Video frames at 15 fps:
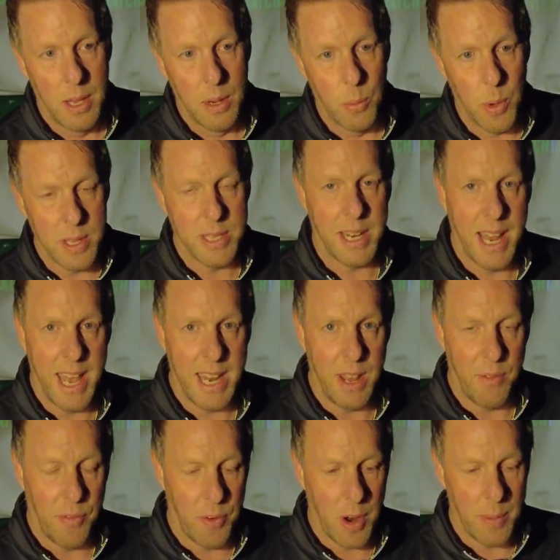Where did I hit
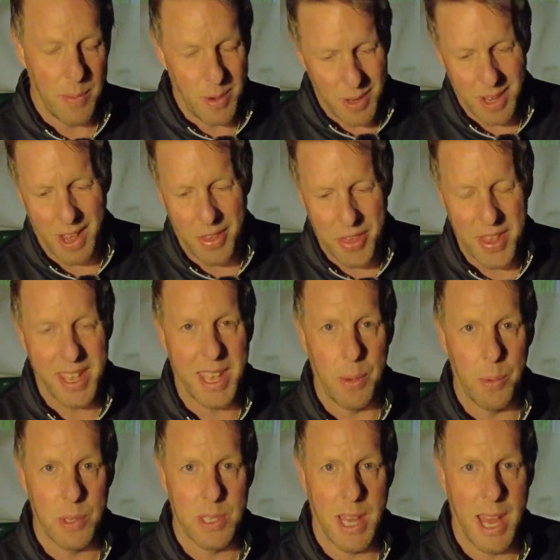it from? Or I think it
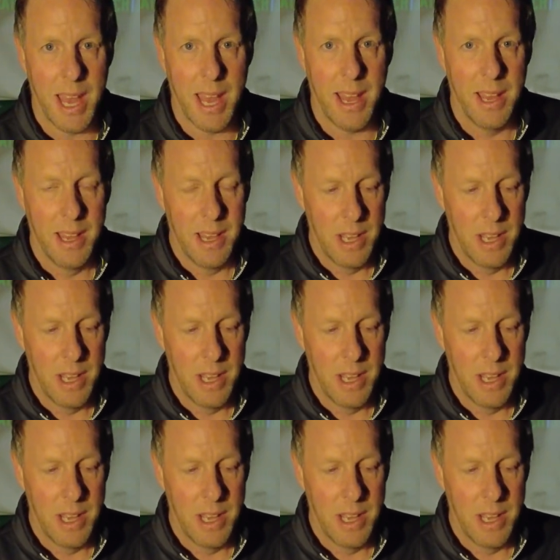was there.